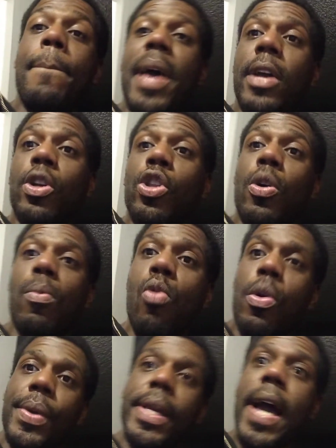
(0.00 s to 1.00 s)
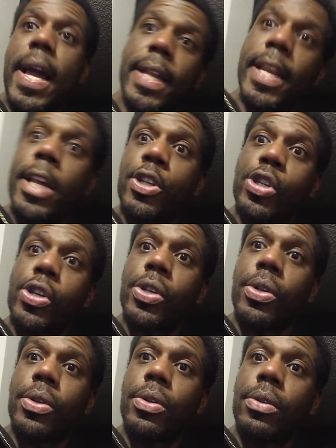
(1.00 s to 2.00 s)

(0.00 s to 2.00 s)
better the more we gotten injured.